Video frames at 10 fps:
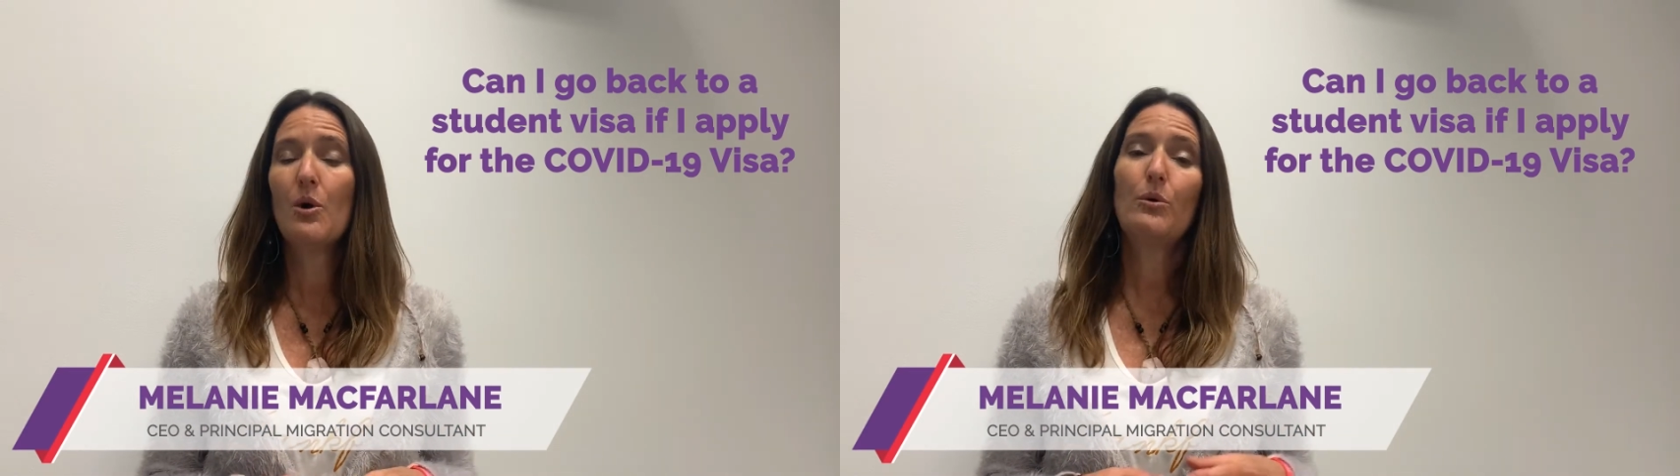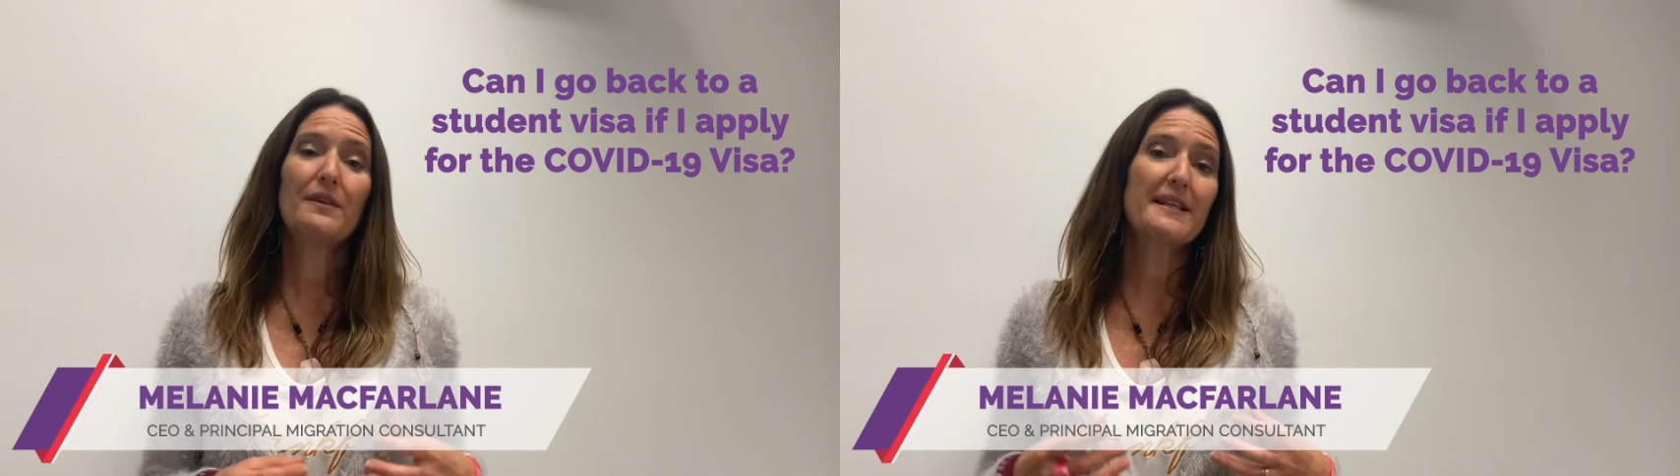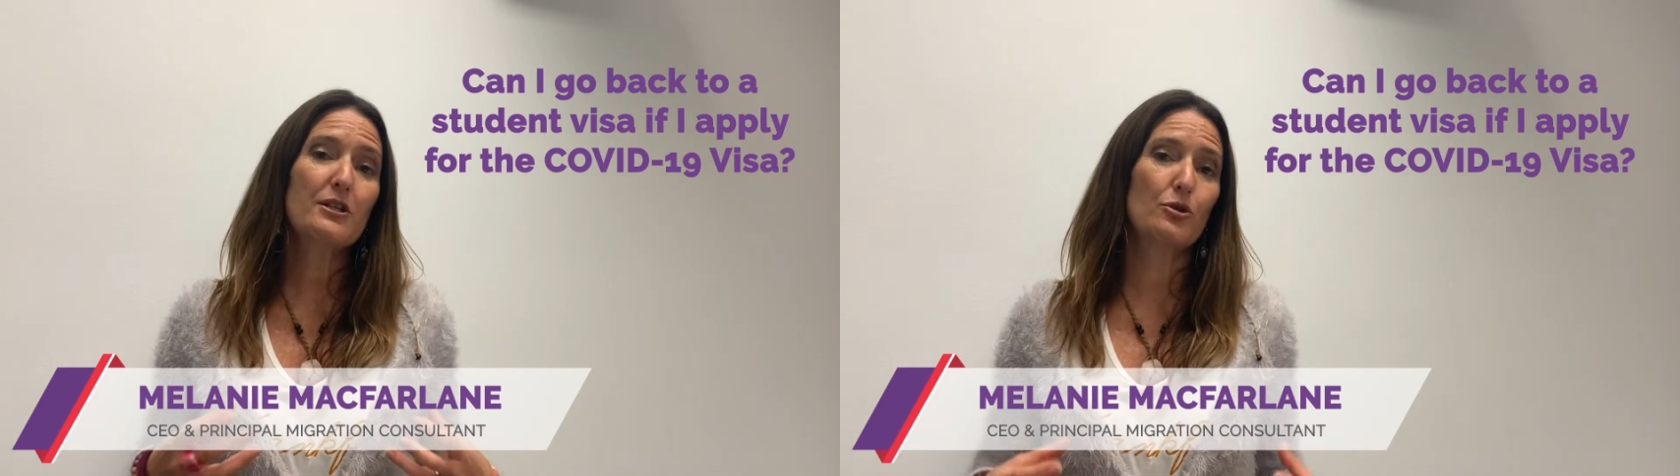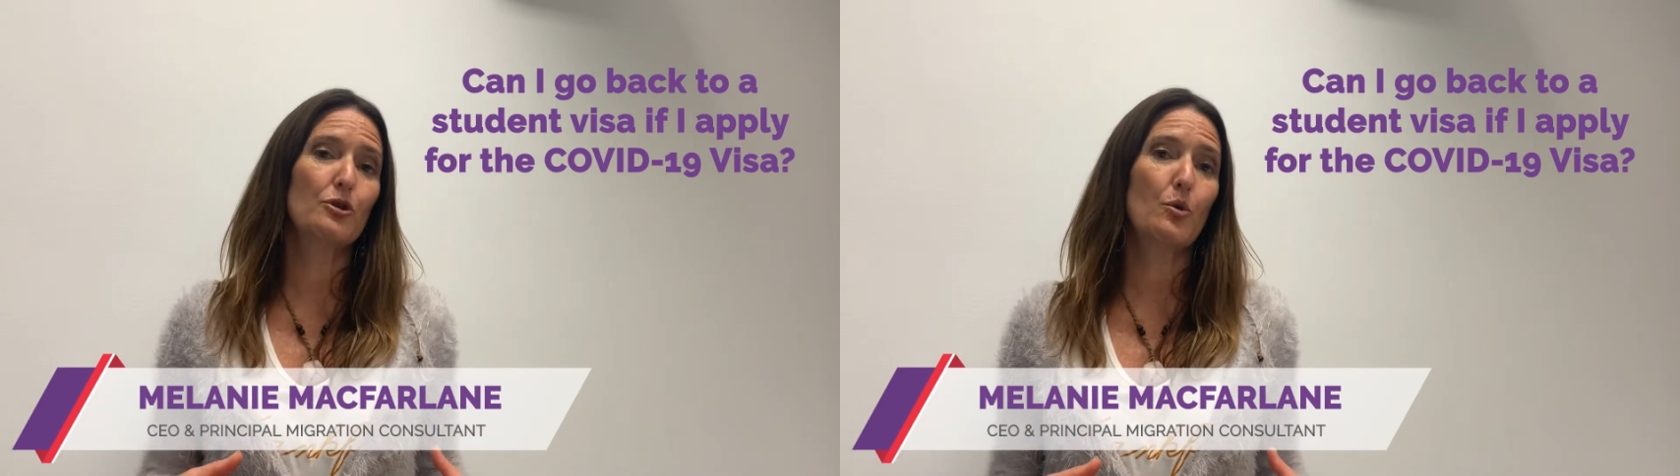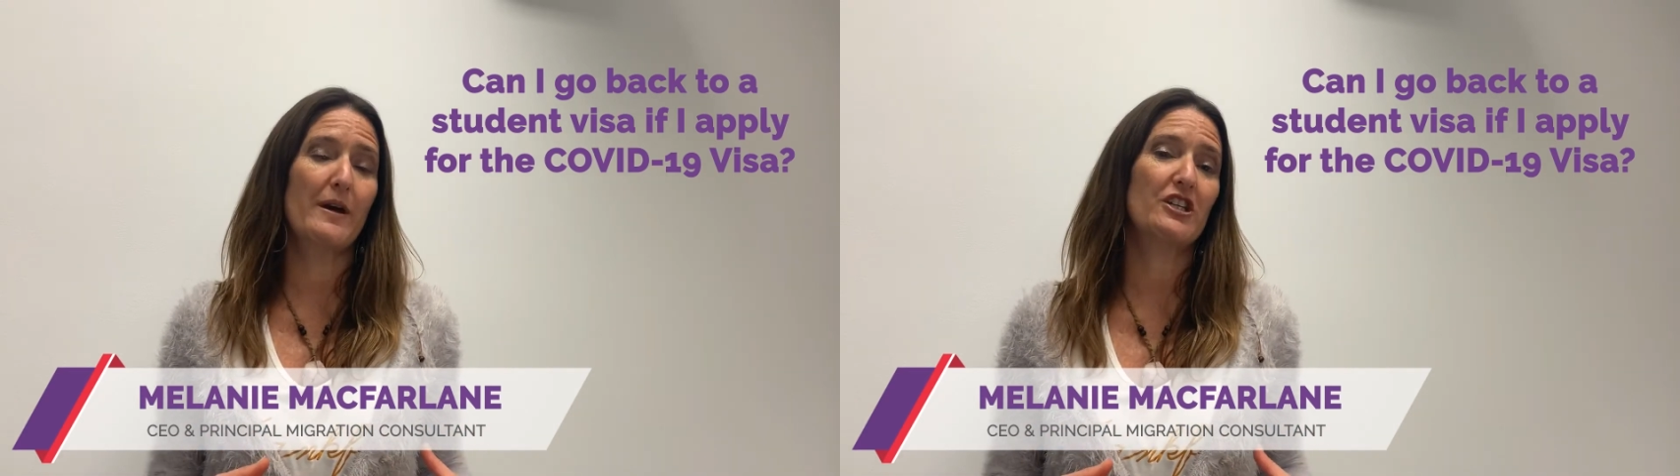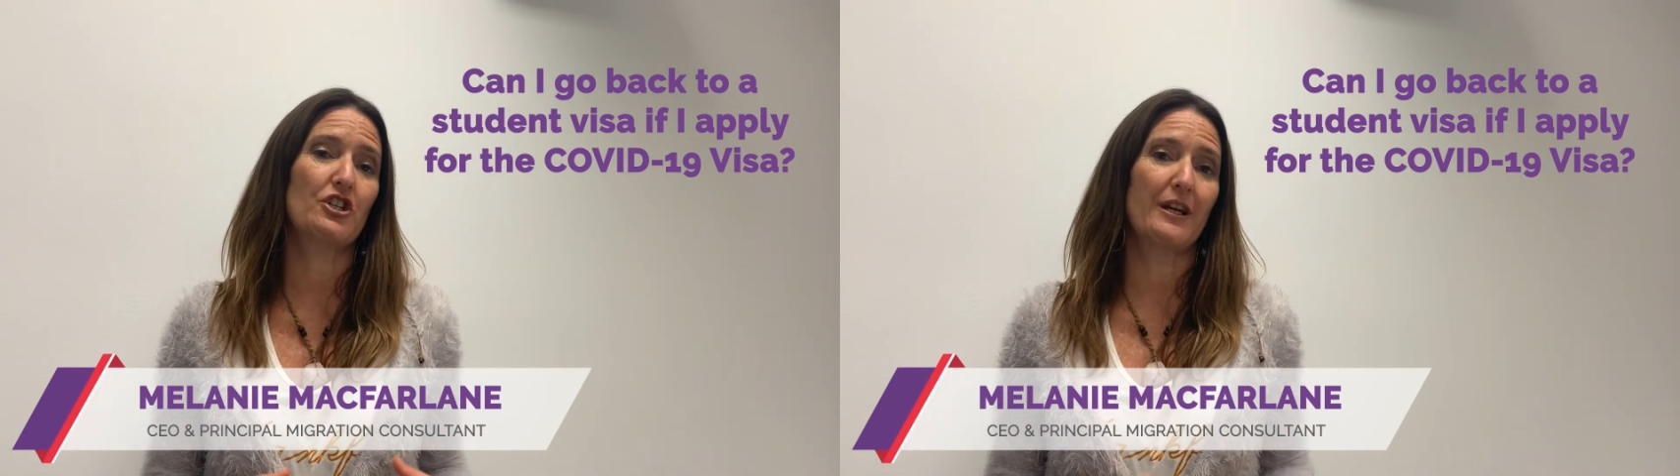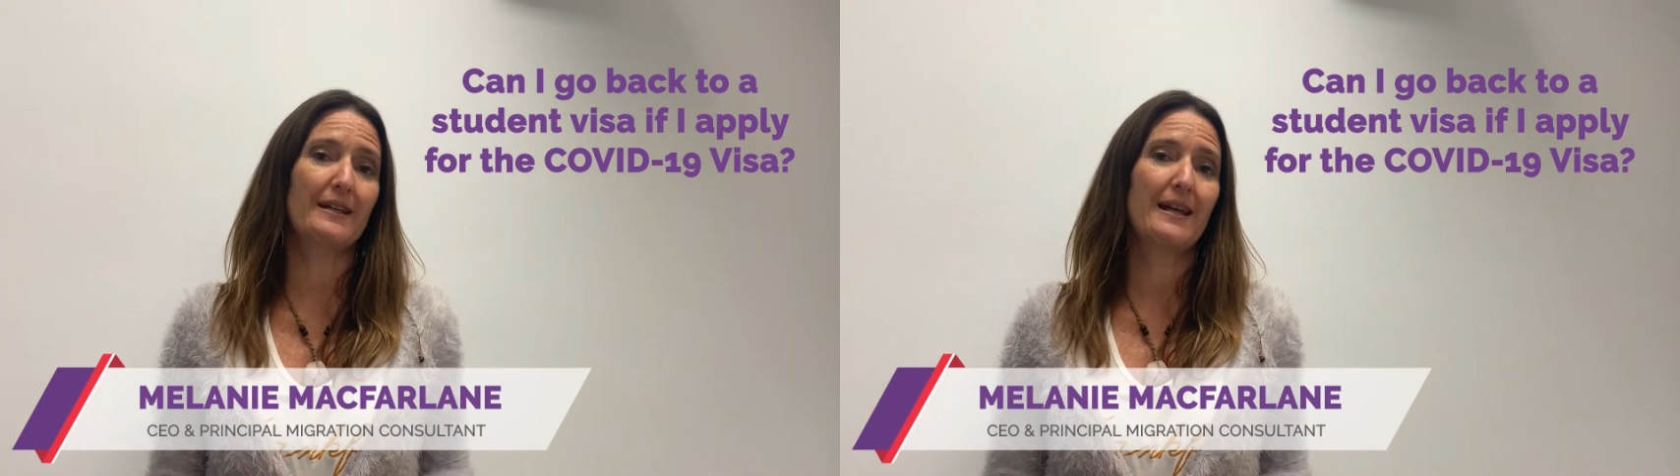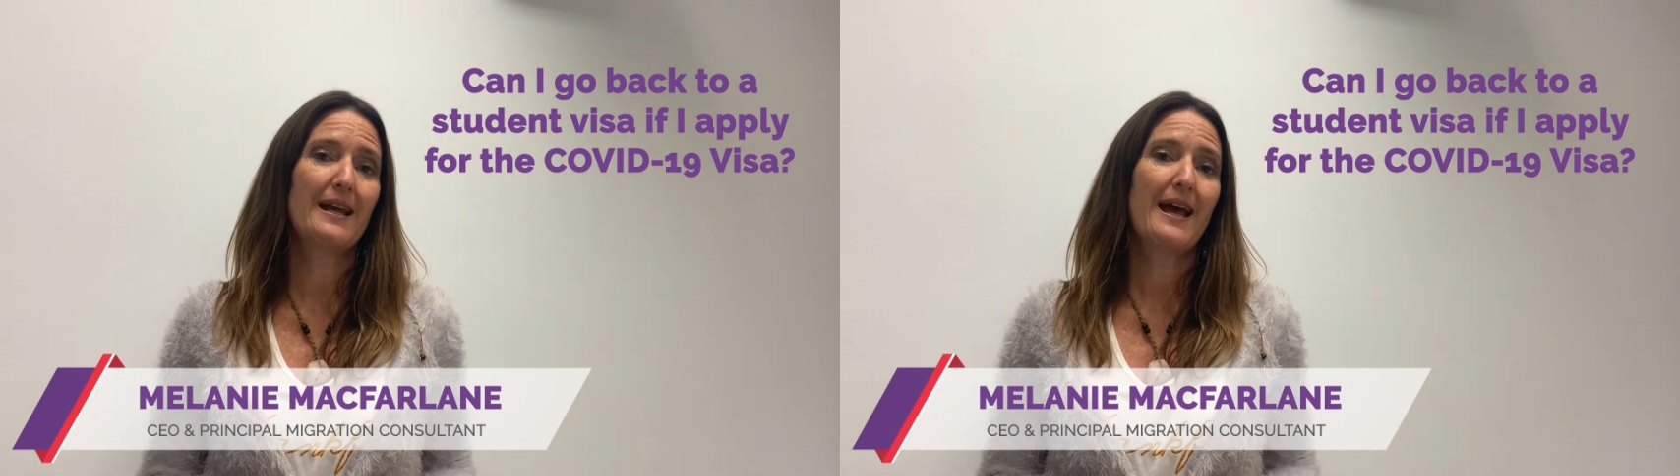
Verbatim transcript: Well, that's a good question.